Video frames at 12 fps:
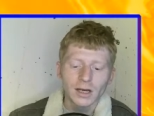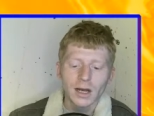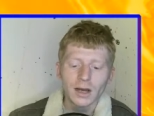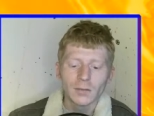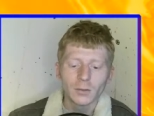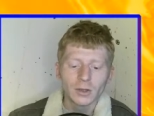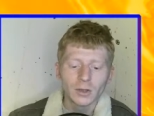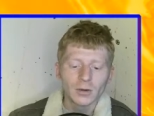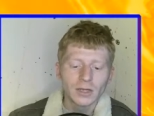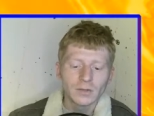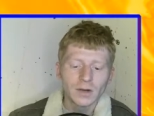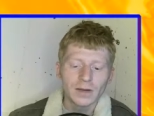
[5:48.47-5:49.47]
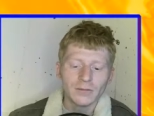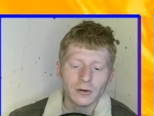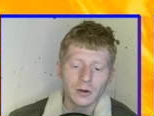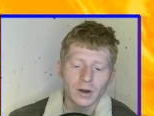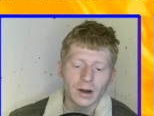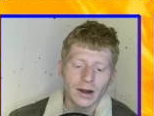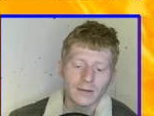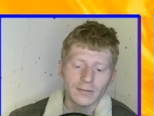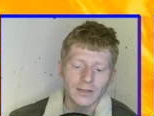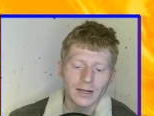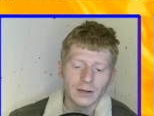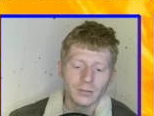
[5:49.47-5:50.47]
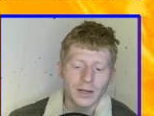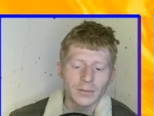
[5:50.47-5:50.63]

But we do need to be leveling up our Ivies a little bit,